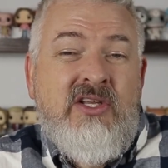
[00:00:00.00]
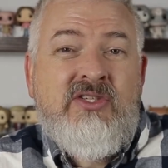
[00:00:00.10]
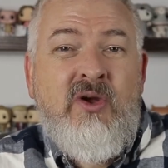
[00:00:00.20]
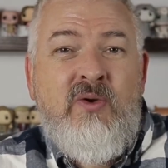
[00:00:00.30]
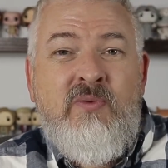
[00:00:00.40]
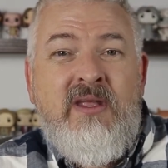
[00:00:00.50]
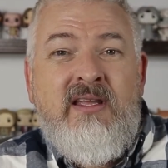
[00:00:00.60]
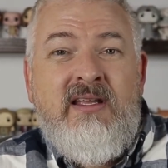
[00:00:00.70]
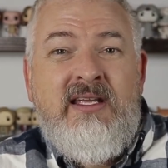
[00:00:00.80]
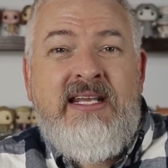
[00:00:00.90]
So
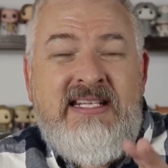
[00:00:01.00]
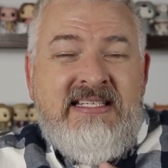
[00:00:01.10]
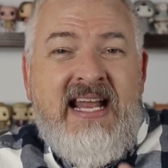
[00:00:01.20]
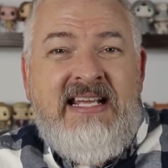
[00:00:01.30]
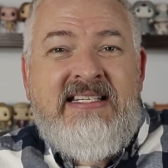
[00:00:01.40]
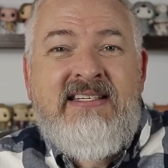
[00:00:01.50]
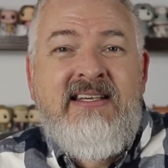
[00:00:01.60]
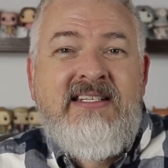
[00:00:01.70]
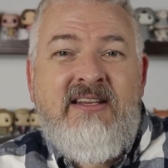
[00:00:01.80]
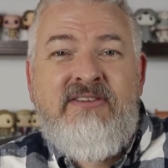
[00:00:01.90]
it is nice
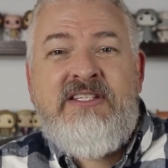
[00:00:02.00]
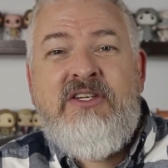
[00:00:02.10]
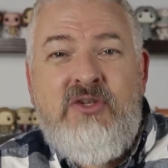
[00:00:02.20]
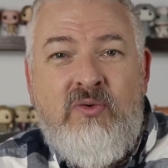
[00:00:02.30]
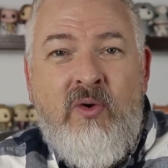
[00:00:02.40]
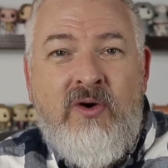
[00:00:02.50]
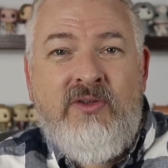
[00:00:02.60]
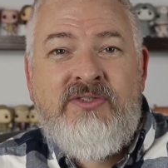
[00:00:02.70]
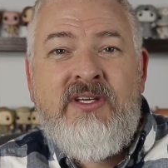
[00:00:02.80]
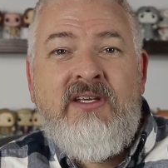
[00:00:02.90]
to visit new
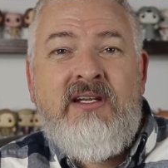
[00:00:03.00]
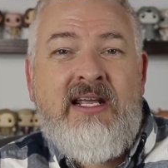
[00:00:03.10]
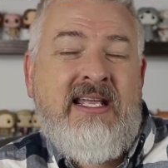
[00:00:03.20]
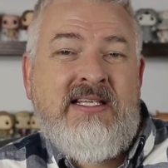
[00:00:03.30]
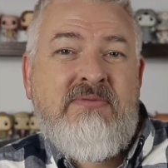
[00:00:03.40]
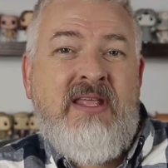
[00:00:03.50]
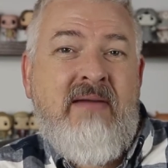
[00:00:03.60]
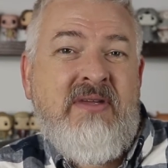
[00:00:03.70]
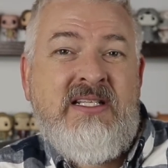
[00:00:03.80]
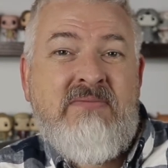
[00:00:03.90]
worlds. I guess
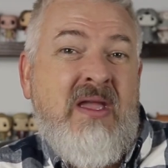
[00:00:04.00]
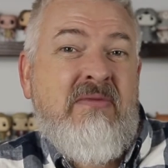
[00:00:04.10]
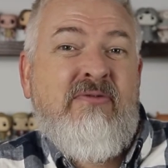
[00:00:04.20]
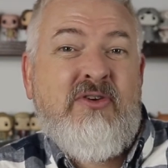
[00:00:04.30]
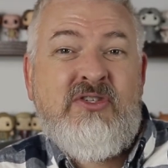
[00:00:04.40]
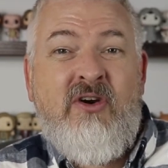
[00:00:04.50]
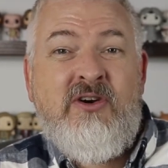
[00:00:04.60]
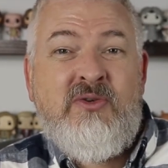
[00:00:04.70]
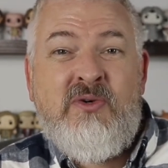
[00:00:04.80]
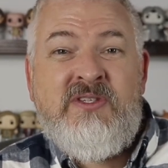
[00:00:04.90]
that means maybe for
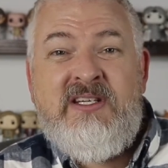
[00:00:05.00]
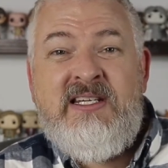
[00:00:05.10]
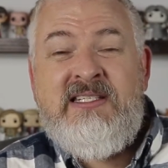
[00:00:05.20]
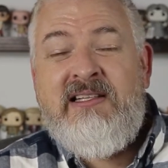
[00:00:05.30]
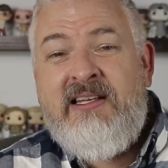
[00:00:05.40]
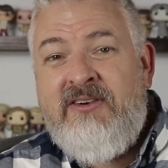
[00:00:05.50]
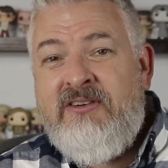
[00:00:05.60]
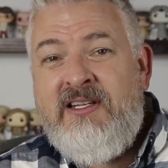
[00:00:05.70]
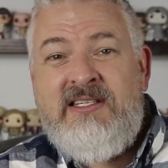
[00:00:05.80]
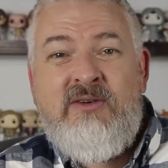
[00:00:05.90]
Star Tours at Disneyland or
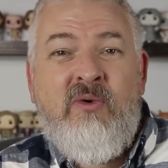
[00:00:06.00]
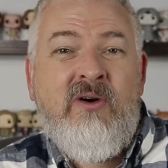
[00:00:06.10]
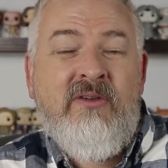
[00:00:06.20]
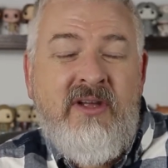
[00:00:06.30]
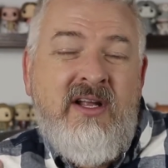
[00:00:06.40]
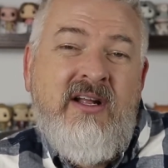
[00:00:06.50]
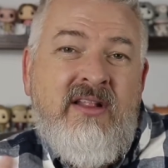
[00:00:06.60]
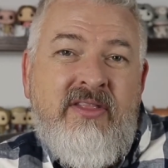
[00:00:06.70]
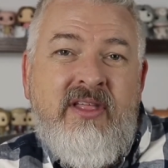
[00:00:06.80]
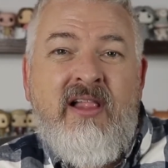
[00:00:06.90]
Disney World,
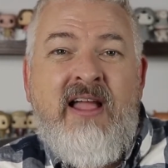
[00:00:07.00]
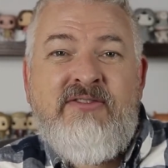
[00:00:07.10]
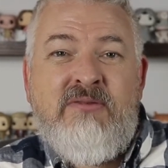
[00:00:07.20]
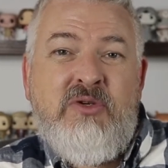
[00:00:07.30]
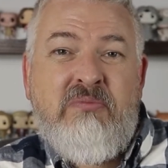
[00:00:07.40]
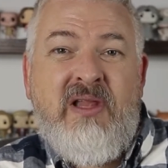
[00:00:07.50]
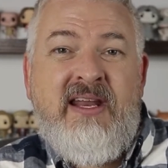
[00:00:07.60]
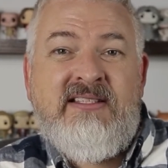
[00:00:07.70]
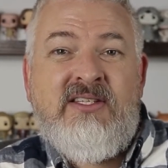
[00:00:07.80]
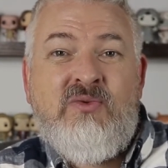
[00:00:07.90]
they'll have some new
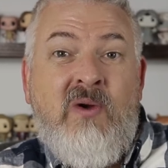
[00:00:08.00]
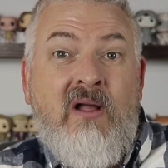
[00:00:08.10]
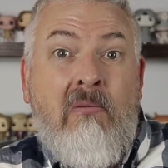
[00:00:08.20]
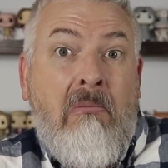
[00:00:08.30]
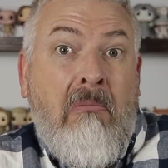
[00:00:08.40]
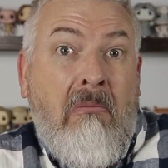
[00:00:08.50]
planets as well.